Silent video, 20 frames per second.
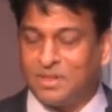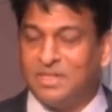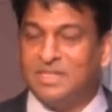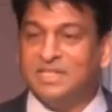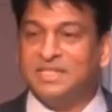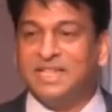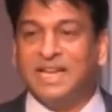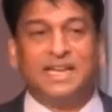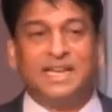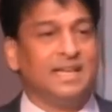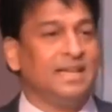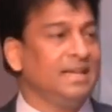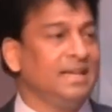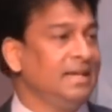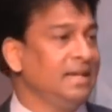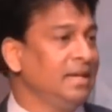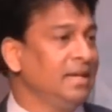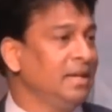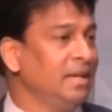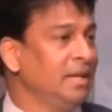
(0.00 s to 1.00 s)
cell
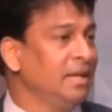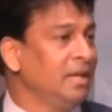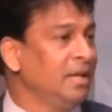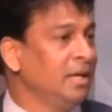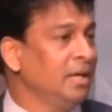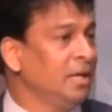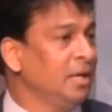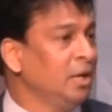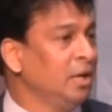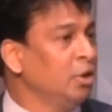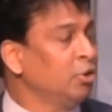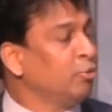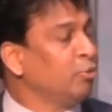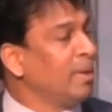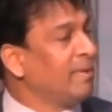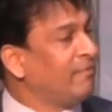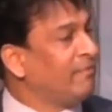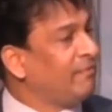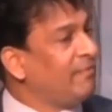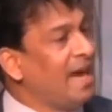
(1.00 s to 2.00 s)
to
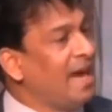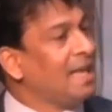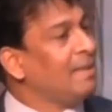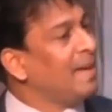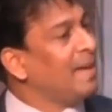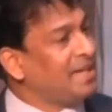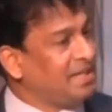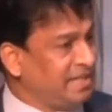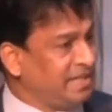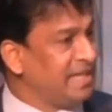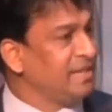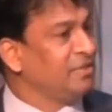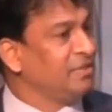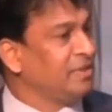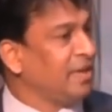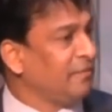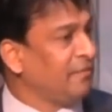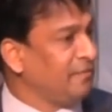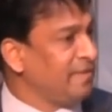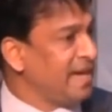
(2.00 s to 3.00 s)
be filed by
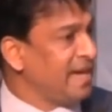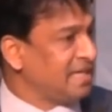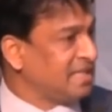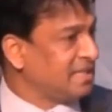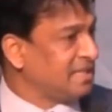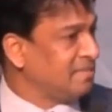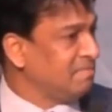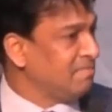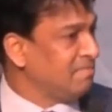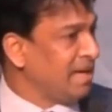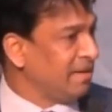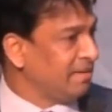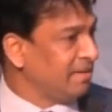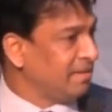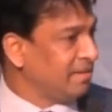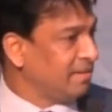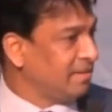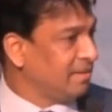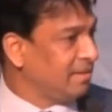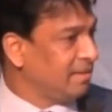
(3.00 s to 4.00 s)
10th of next
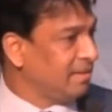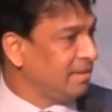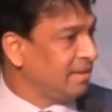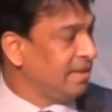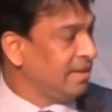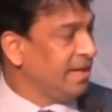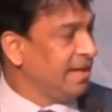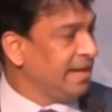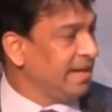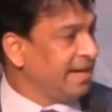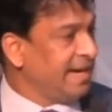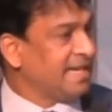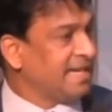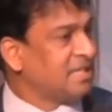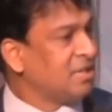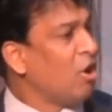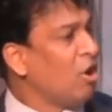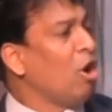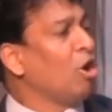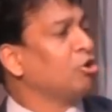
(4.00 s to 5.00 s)
month
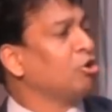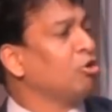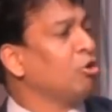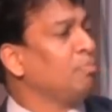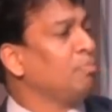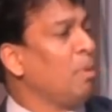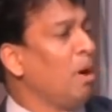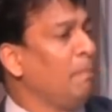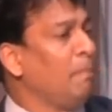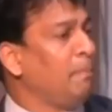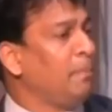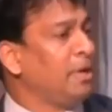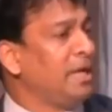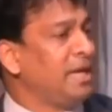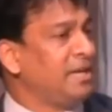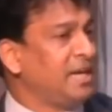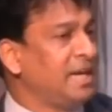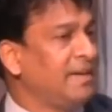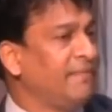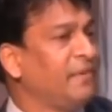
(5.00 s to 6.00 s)
gets
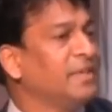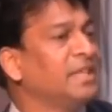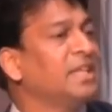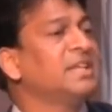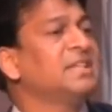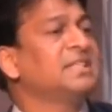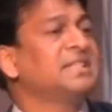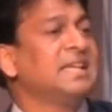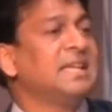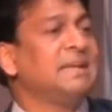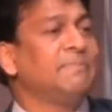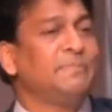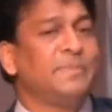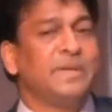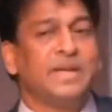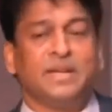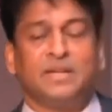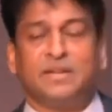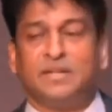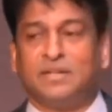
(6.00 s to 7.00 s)
auto-populated for the
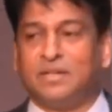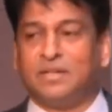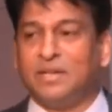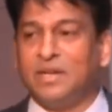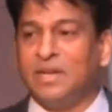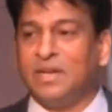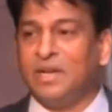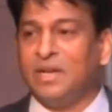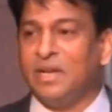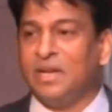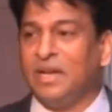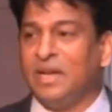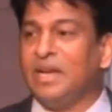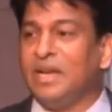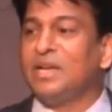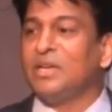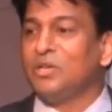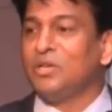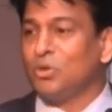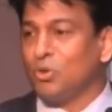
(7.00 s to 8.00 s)
recipient
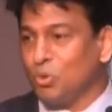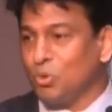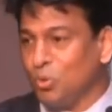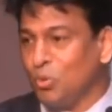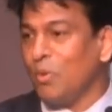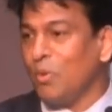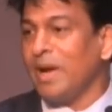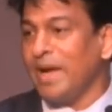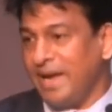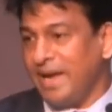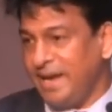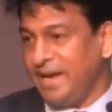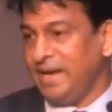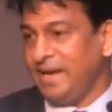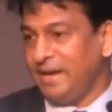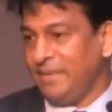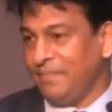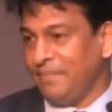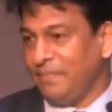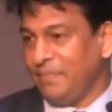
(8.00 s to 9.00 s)
in 2A.